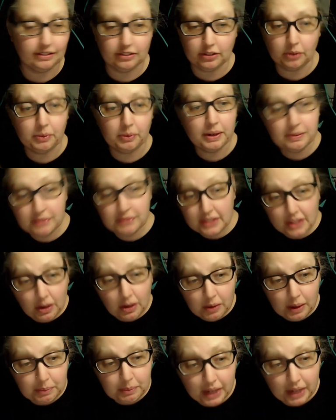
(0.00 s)
So even though
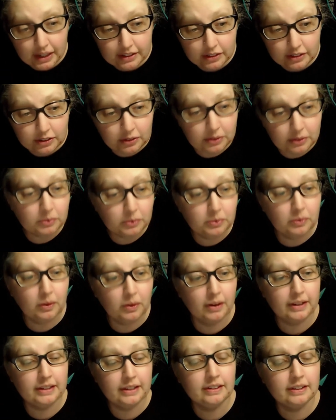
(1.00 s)
I'm not doing
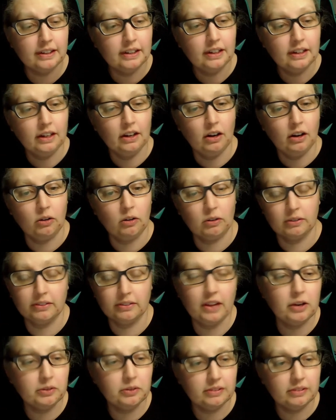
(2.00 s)
one or
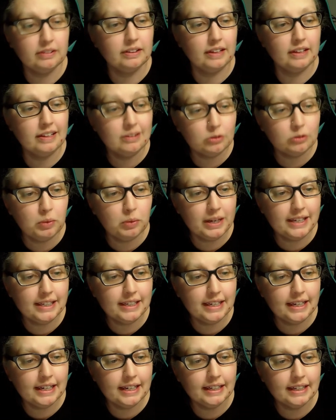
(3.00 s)
those this
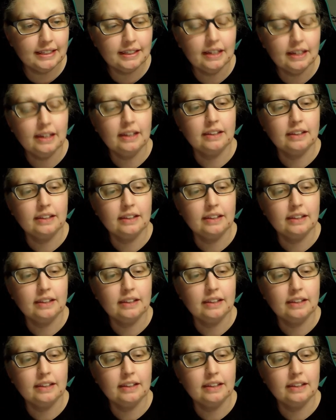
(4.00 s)
weekend,